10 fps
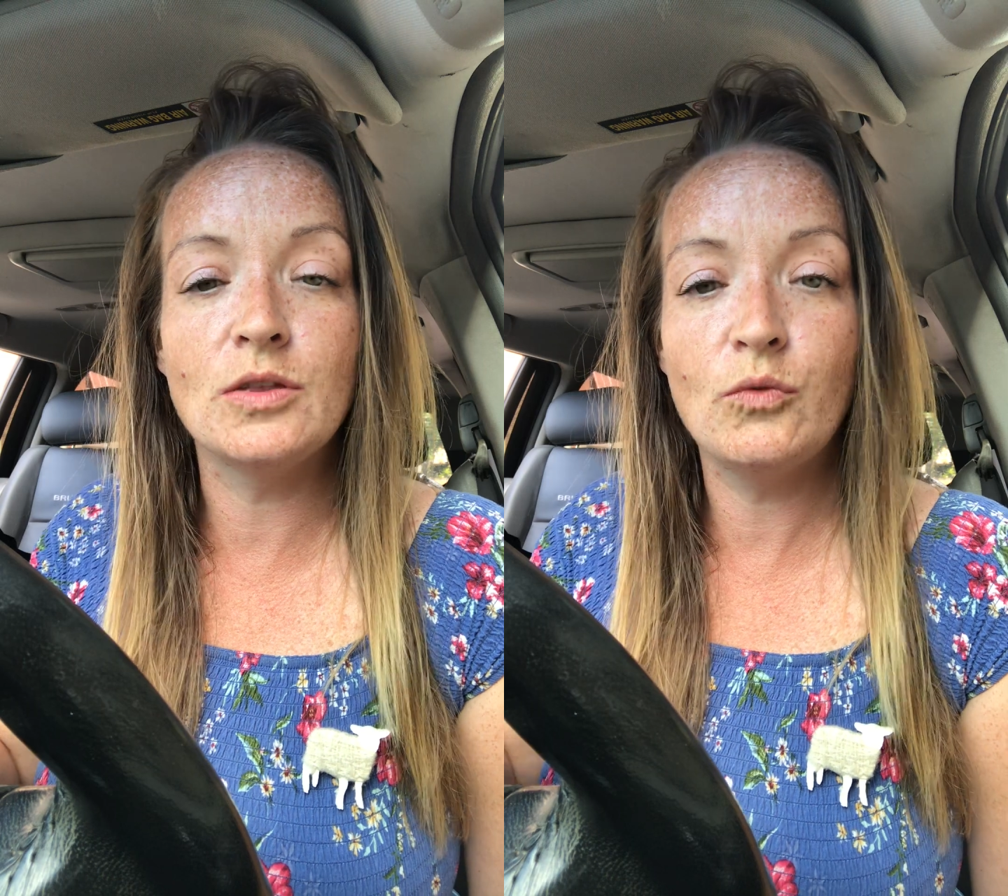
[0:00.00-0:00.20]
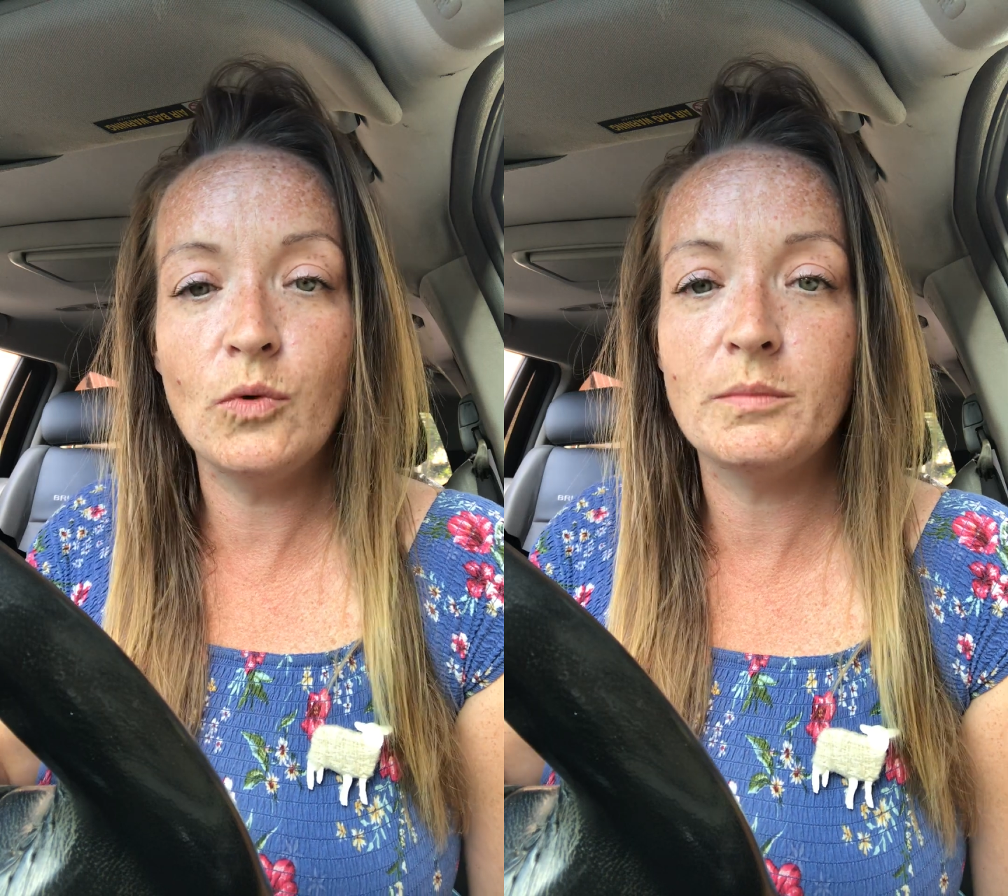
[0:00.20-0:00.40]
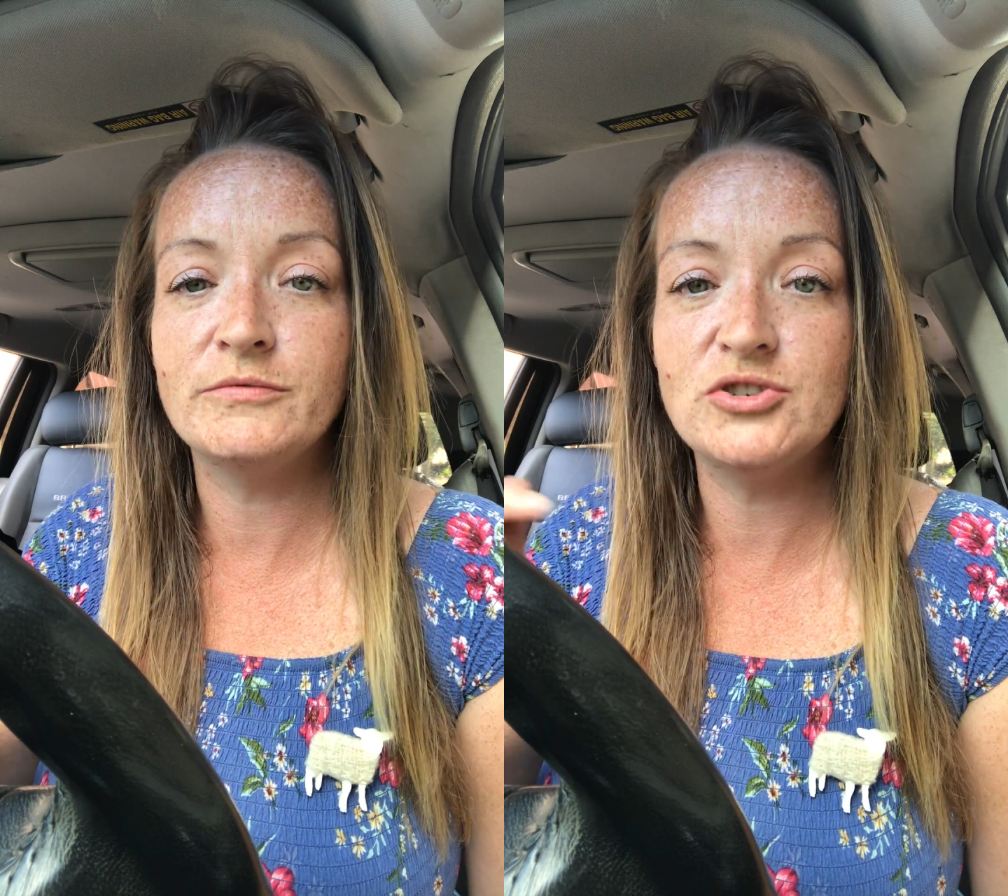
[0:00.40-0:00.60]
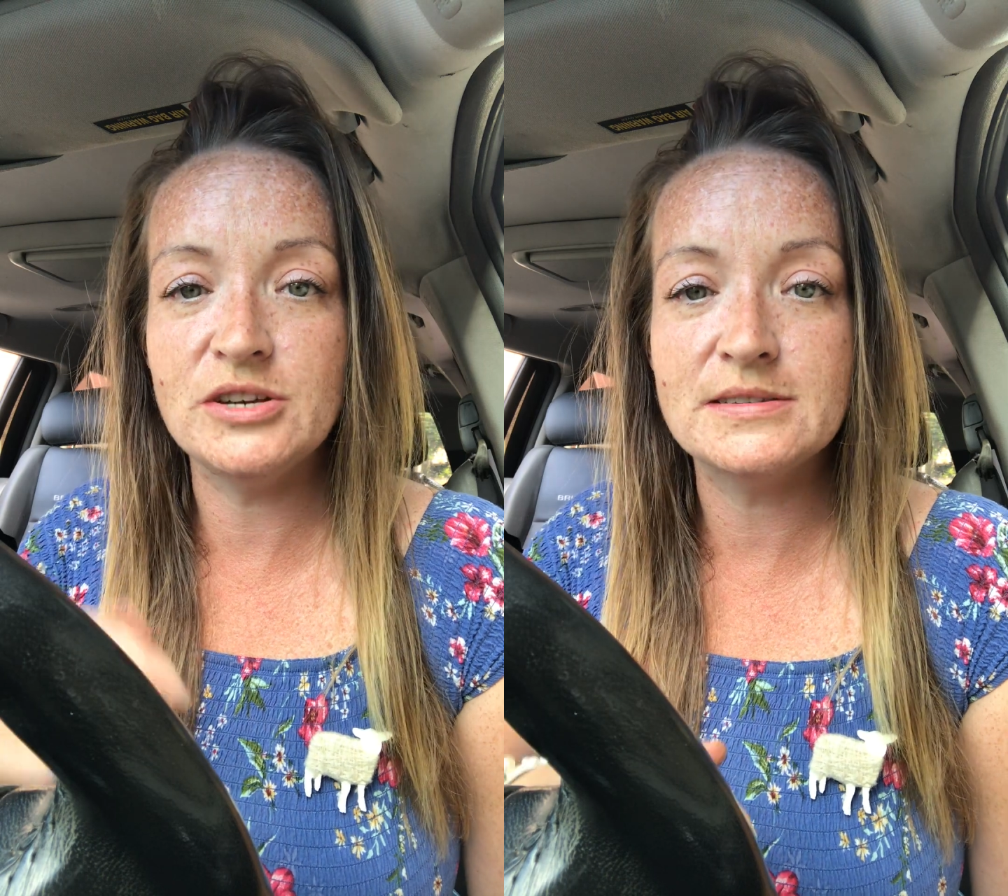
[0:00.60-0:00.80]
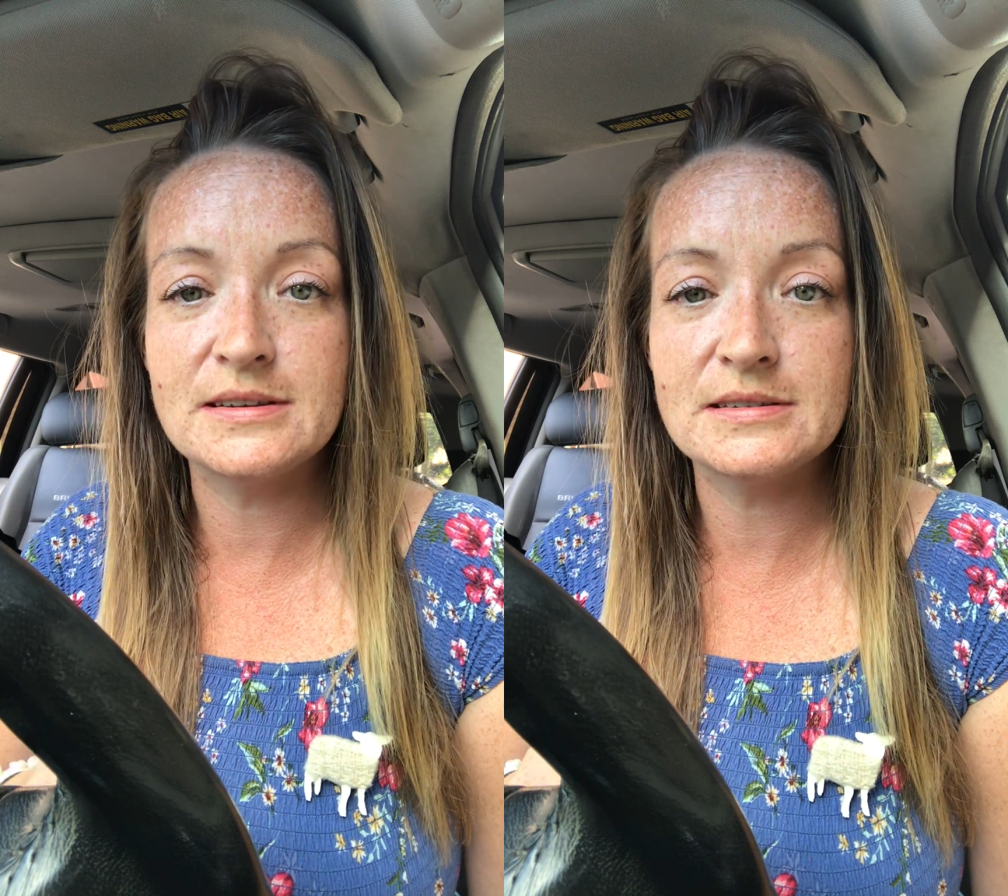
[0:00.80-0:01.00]
the form of
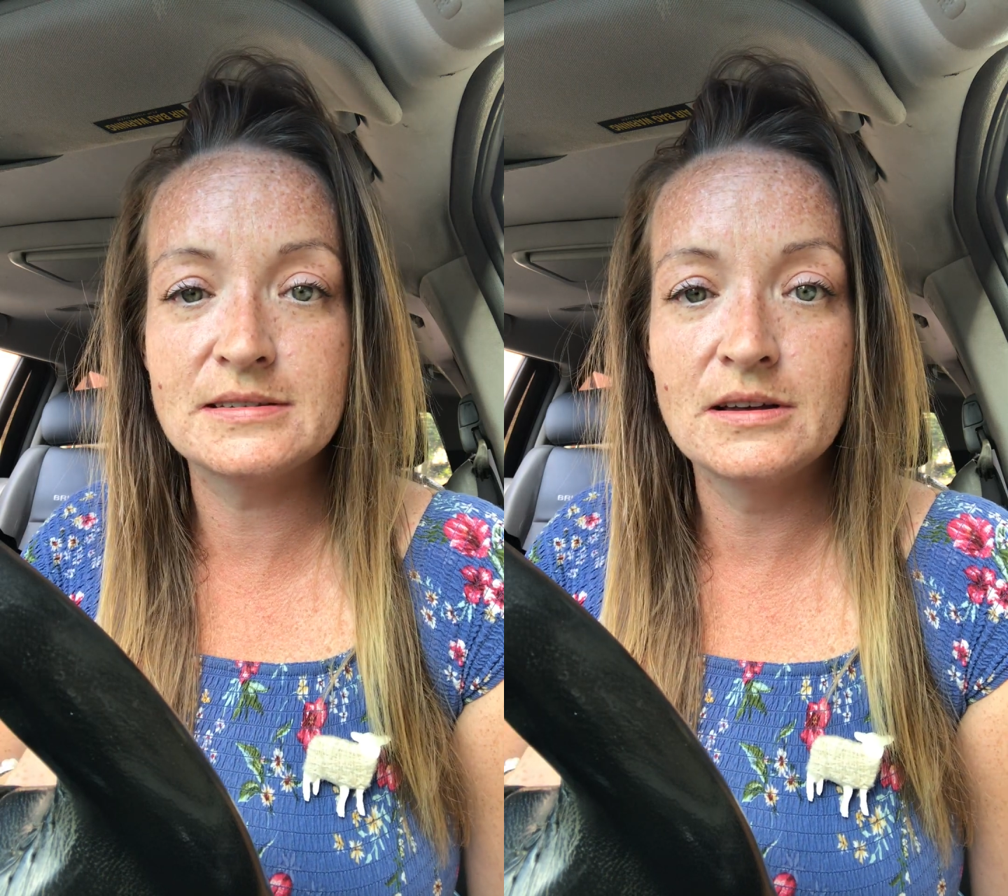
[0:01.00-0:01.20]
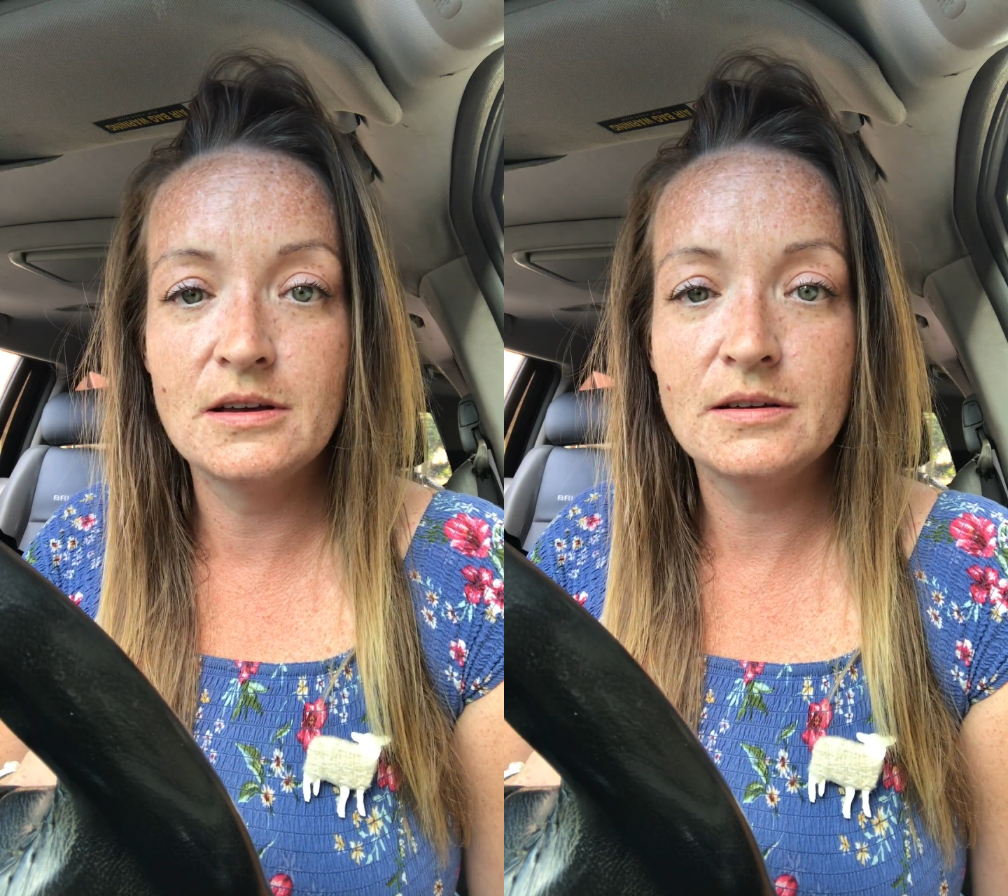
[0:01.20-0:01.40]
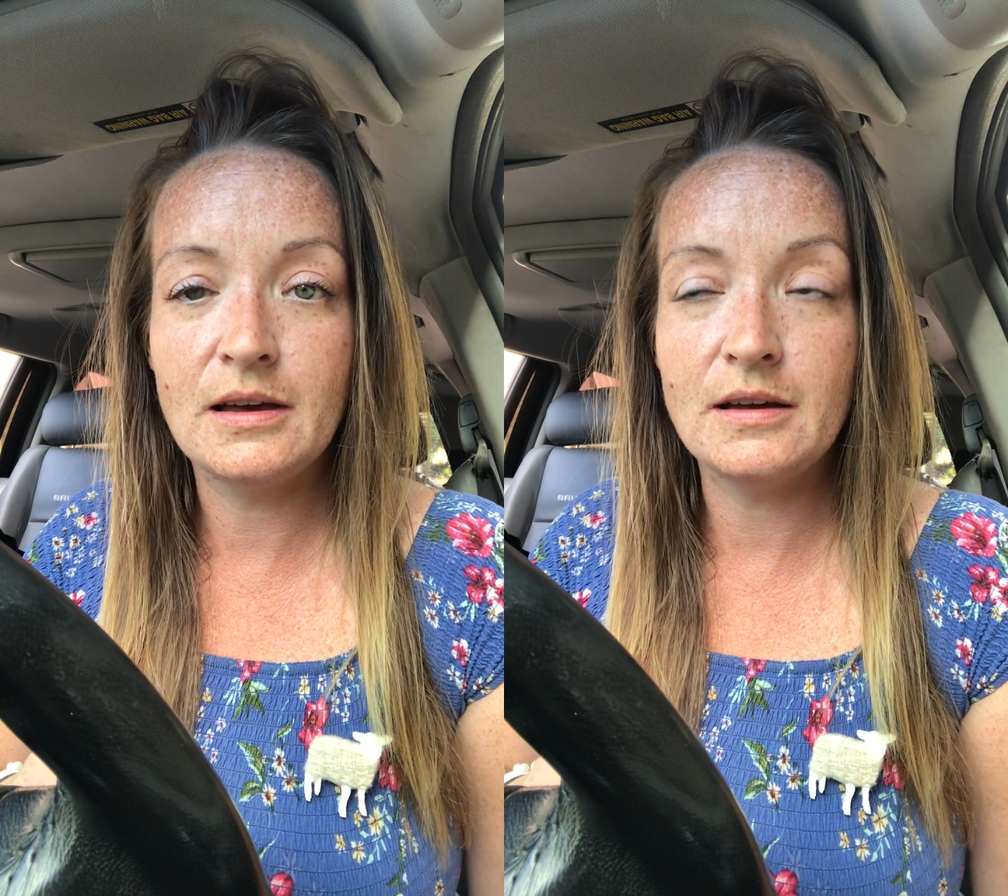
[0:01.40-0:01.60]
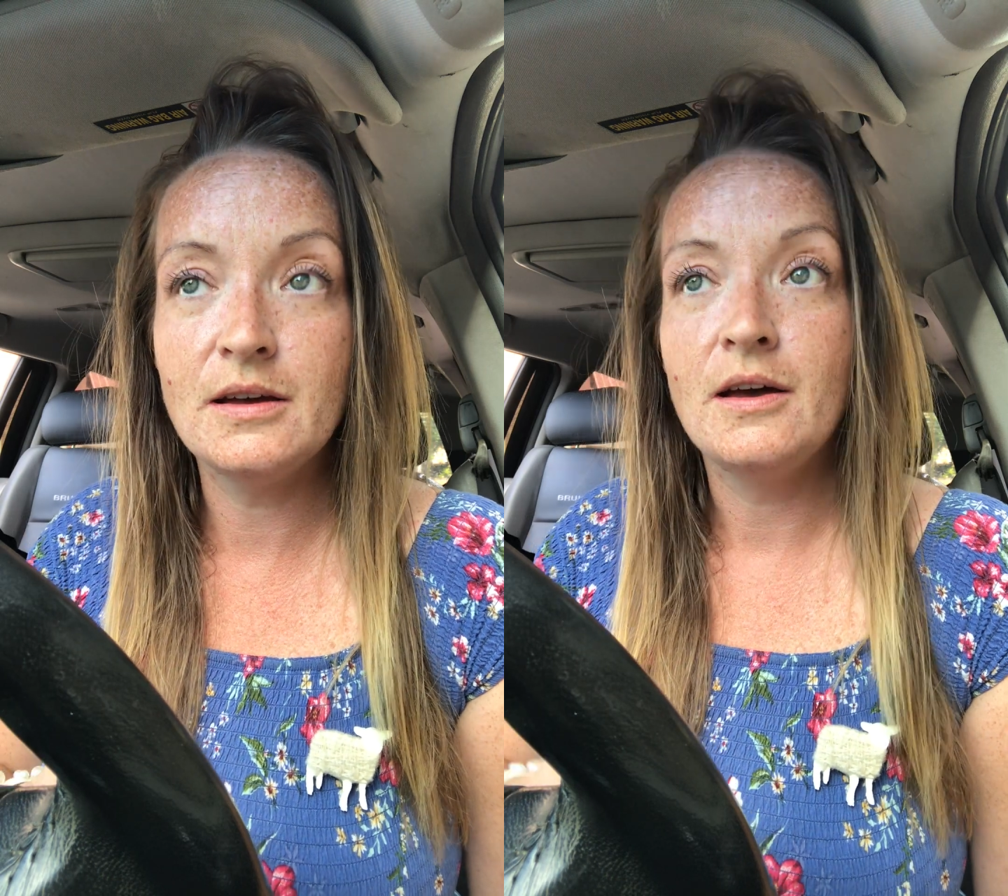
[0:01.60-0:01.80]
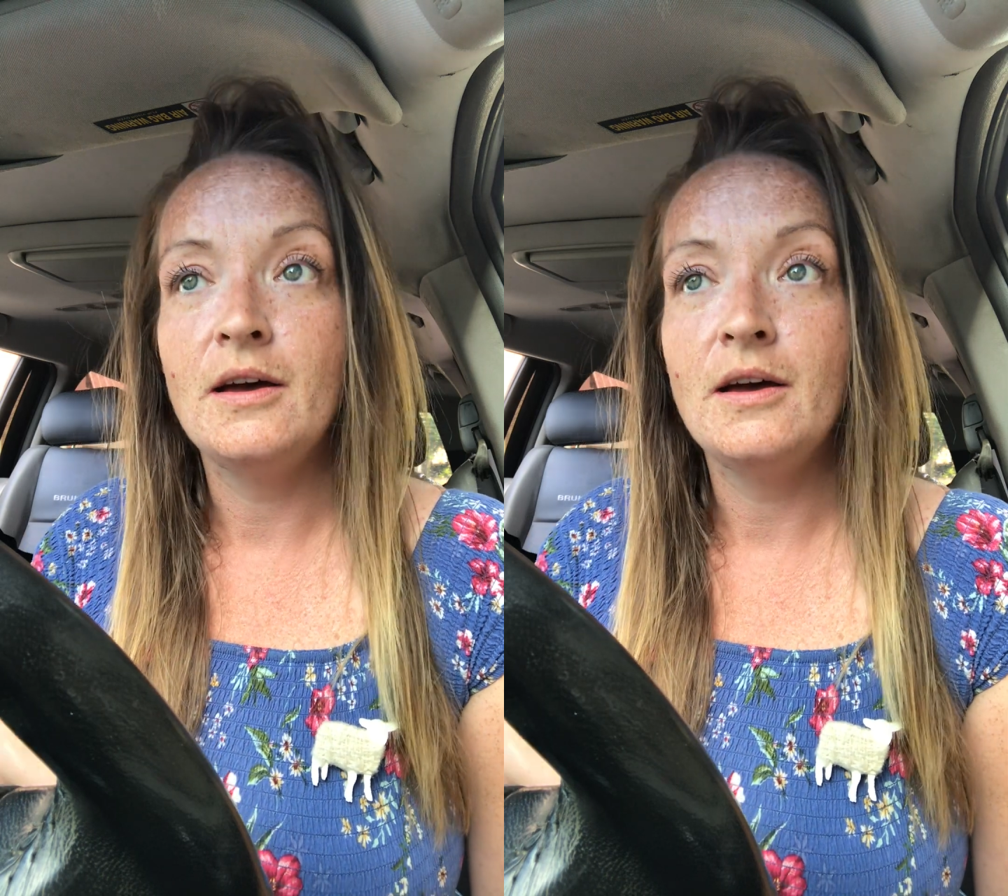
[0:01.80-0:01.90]
Jesus. Okay.